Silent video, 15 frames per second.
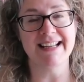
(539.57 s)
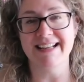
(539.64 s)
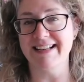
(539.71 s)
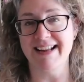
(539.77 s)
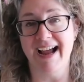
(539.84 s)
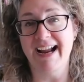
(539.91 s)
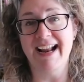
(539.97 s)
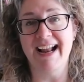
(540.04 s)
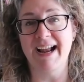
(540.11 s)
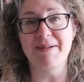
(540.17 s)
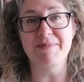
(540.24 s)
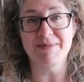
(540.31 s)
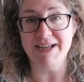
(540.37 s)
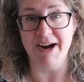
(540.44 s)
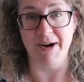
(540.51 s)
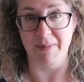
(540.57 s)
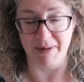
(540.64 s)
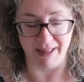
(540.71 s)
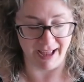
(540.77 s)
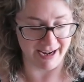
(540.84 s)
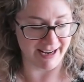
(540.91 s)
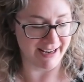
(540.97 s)
it, I, I'm
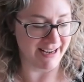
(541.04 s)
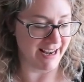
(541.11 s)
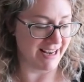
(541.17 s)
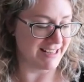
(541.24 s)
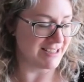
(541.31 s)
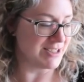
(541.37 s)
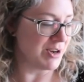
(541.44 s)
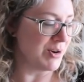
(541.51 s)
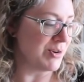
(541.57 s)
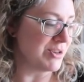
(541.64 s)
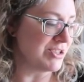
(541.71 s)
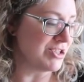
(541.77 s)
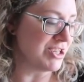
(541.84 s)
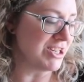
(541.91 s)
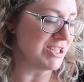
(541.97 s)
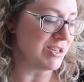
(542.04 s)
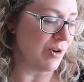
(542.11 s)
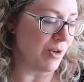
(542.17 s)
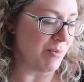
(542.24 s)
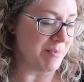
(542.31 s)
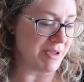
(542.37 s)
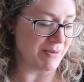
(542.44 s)
terrible at it. And so she
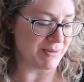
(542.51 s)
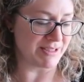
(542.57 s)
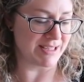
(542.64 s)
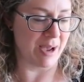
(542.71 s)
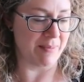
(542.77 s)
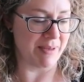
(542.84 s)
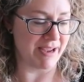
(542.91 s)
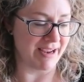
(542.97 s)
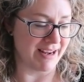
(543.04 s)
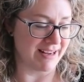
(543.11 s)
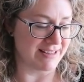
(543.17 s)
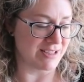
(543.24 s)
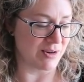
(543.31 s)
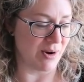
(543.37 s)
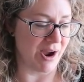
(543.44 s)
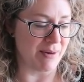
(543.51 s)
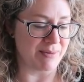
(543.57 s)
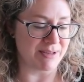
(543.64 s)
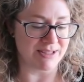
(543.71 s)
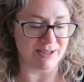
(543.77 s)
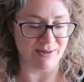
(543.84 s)
told me it was coming, and so I was